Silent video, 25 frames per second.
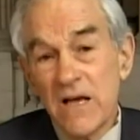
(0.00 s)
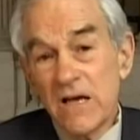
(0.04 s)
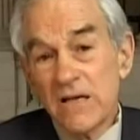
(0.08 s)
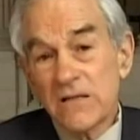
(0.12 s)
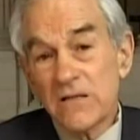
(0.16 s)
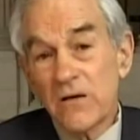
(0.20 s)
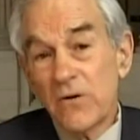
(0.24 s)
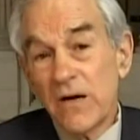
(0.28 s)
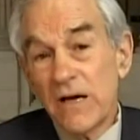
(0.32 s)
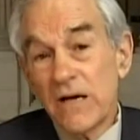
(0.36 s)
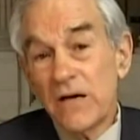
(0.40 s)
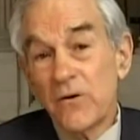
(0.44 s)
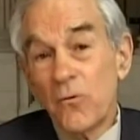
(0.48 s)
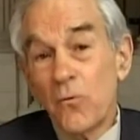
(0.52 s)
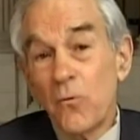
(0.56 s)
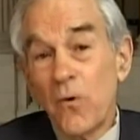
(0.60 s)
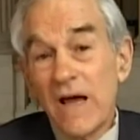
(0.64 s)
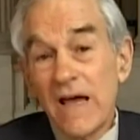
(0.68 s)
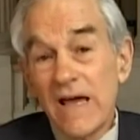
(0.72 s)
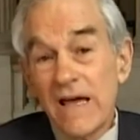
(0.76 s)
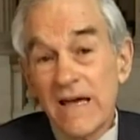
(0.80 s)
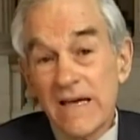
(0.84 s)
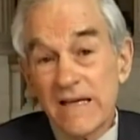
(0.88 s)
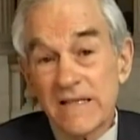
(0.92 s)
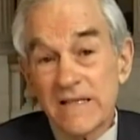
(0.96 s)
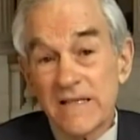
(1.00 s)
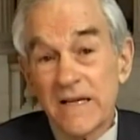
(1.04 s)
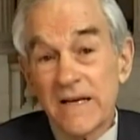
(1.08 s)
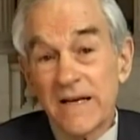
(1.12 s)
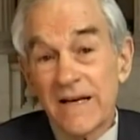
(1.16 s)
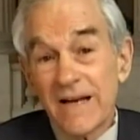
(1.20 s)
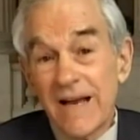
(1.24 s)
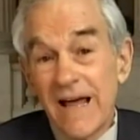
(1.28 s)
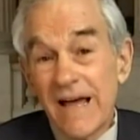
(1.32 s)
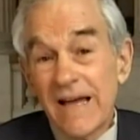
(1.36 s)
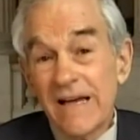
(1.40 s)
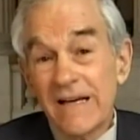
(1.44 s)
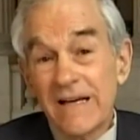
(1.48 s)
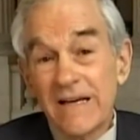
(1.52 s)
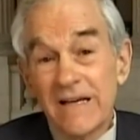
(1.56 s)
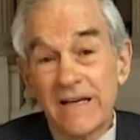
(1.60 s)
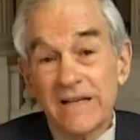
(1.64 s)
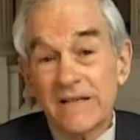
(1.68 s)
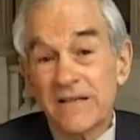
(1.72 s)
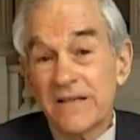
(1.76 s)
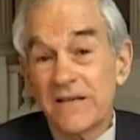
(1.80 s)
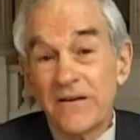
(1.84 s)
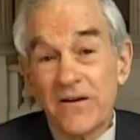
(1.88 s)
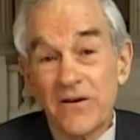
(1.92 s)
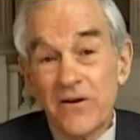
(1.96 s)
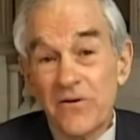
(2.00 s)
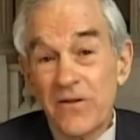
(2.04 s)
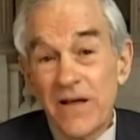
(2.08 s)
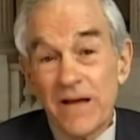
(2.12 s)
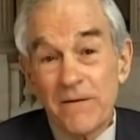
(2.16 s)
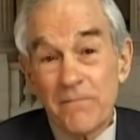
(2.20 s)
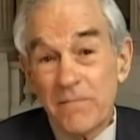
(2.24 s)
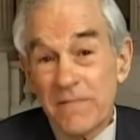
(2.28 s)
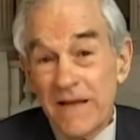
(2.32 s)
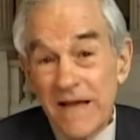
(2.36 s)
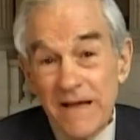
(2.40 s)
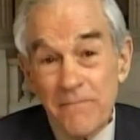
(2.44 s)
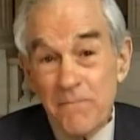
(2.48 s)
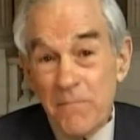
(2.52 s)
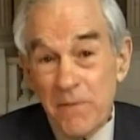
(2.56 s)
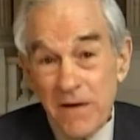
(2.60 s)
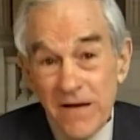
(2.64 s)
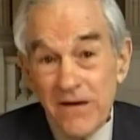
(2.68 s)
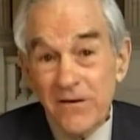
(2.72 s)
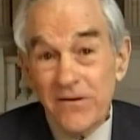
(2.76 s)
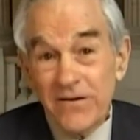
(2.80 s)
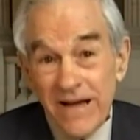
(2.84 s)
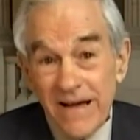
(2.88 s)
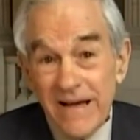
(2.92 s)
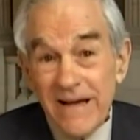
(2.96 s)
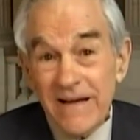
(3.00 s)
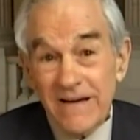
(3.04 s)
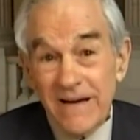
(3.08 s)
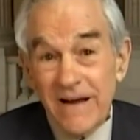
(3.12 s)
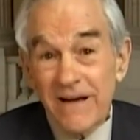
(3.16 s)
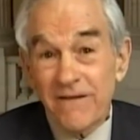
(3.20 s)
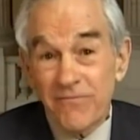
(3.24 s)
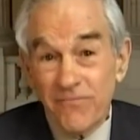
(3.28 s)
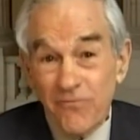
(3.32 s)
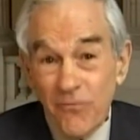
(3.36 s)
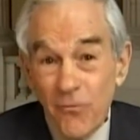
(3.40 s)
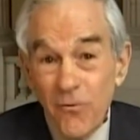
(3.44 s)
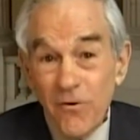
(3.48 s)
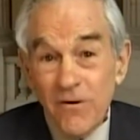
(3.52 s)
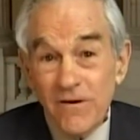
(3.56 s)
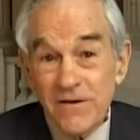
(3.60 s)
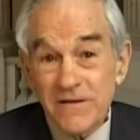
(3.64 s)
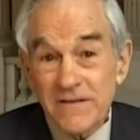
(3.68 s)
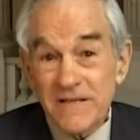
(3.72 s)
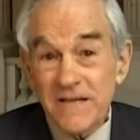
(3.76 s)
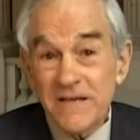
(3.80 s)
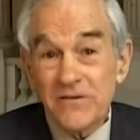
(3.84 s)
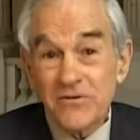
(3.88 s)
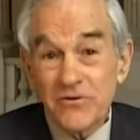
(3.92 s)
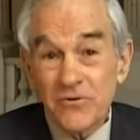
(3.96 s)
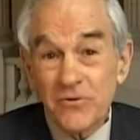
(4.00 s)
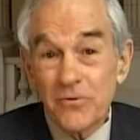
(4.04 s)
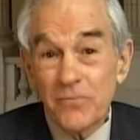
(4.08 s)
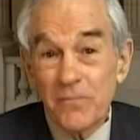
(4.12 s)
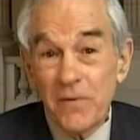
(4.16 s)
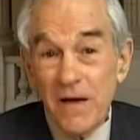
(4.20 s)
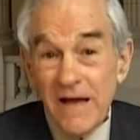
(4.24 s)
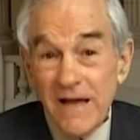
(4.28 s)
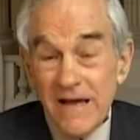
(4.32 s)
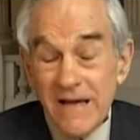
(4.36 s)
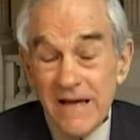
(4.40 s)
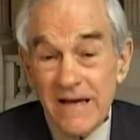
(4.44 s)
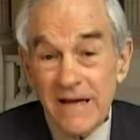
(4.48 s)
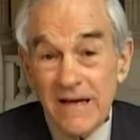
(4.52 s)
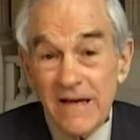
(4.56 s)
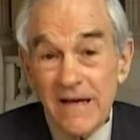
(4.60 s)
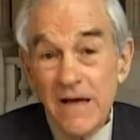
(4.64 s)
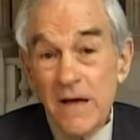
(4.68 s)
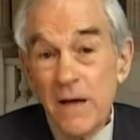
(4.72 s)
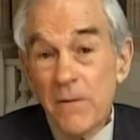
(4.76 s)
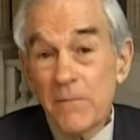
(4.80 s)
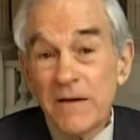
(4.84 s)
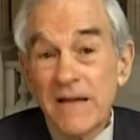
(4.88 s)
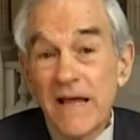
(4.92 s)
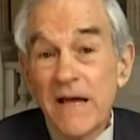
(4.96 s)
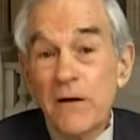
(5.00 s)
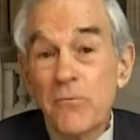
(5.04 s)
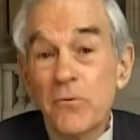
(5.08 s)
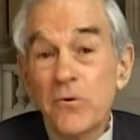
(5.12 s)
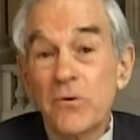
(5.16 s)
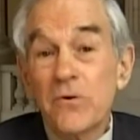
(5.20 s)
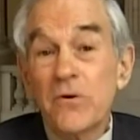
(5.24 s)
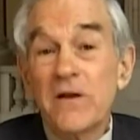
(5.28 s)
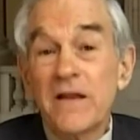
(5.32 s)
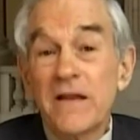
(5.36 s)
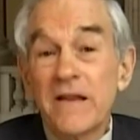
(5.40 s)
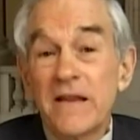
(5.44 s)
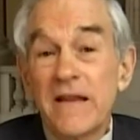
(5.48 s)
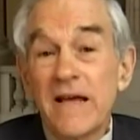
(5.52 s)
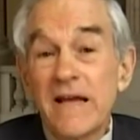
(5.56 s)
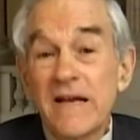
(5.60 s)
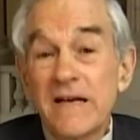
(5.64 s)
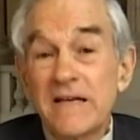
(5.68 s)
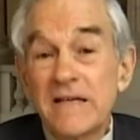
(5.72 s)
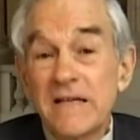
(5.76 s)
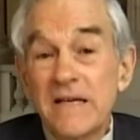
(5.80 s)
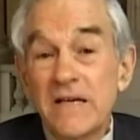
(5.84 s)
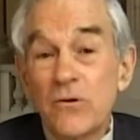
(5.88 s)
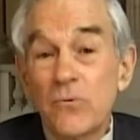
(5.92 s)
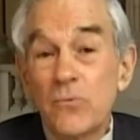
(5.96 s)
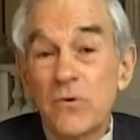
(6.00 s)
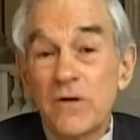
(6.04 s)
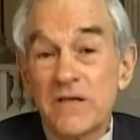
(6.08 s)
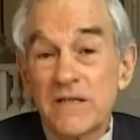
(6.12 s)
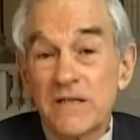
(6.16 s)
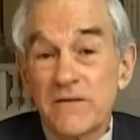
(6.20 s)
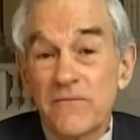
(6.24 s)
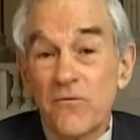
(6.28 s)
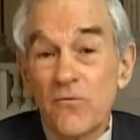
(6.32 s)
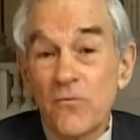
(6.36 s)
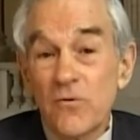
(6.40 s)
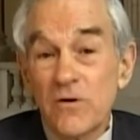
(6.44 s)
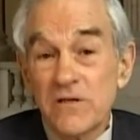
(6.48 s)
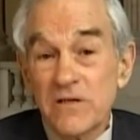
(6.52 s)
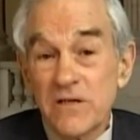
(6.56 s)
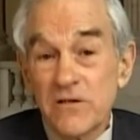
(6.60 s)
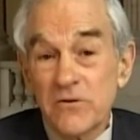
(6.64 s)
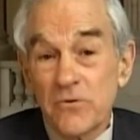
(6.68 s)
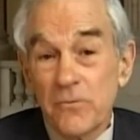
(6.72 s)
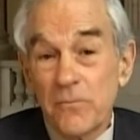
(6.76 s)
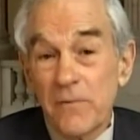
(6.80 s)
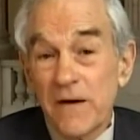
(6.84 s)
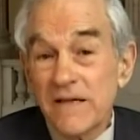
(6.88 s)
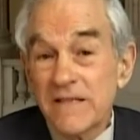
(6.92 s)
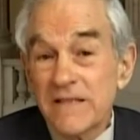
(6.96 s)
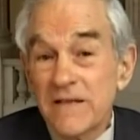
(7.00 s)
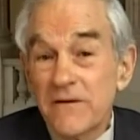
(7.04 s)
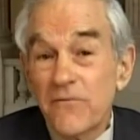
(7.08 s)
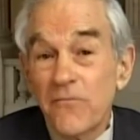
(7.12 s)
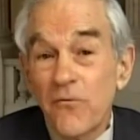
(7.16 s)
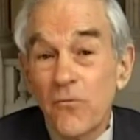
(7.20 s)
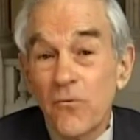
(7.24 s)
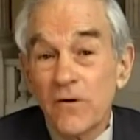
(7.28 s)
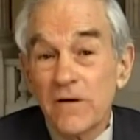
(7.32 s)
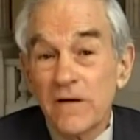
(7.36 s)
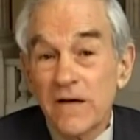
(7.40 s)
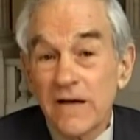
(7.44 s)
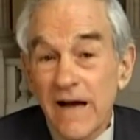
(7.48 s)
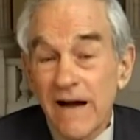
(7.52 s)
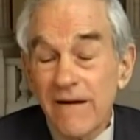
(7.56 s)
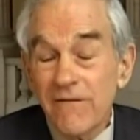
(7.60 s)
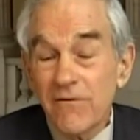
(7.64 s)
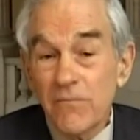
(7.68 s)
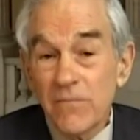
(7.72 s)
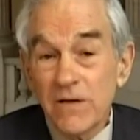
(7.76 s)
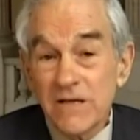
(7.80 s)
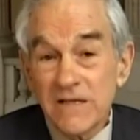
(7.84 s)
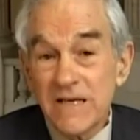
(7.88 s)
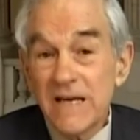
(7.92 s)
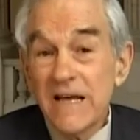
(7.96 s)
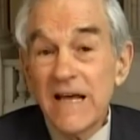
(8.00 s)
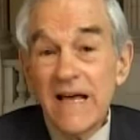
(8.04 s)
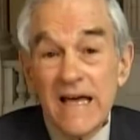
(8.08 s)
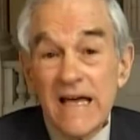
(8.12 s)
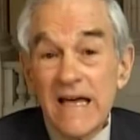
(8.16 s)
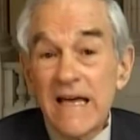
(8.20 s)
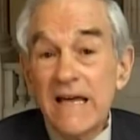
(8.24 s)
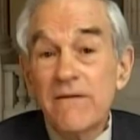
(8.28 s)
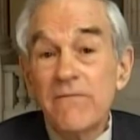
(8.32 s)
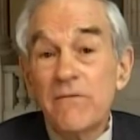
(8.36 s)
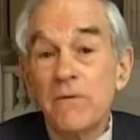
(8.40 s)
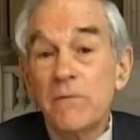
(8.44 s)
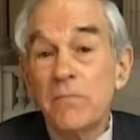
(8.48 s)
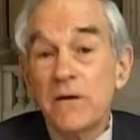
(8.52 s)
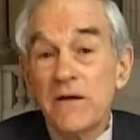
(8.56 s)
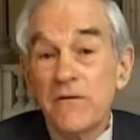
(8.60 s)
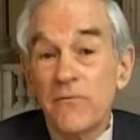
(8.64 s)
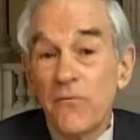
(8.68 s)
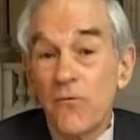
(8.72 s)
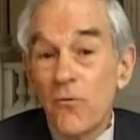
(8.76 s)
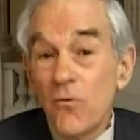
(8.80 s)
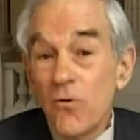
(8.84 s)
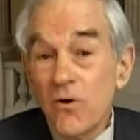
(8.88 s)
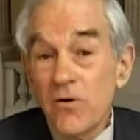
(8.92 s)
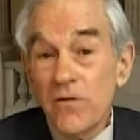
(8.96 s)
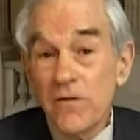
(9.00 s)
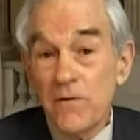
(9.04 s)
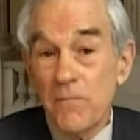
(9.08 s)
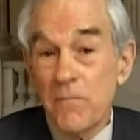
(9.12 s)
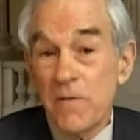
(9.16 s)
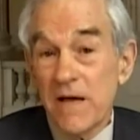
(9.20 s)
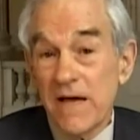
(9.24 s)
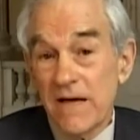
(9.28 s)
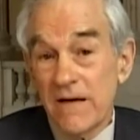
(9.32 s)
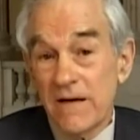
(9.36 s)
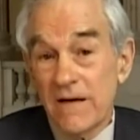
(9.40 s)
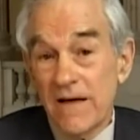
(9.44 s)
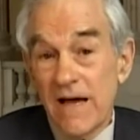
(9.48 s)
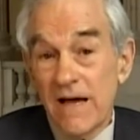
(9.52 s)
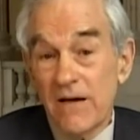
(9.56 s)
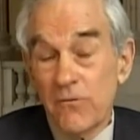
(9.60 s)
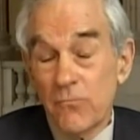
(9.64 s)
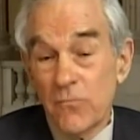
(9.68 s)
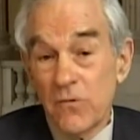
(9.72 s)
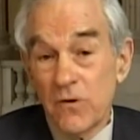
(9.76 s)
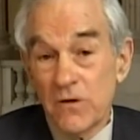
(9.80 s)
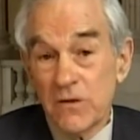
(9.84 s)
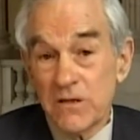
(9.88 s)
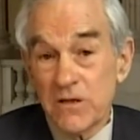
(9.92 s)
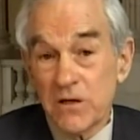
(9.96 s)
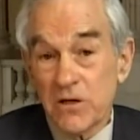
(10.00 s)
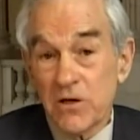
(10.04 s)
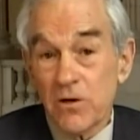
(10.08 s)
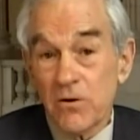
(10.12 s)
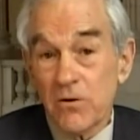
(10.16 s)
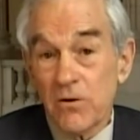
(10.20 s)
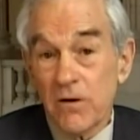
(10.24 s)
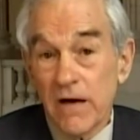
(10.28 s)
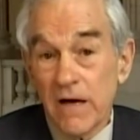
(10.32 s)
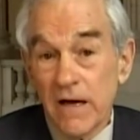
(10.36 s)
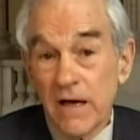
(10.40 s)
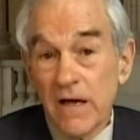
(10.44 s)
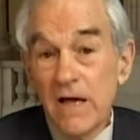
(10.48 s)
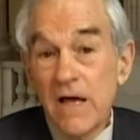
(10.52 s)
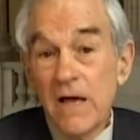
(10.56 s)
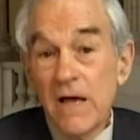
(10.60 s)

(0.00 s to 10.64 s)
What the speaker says: So in a way, it's enlightening to know that they bailed out a foreign central bank, but they deal with foreign central banks and foreign governments even before the bailout was occurring.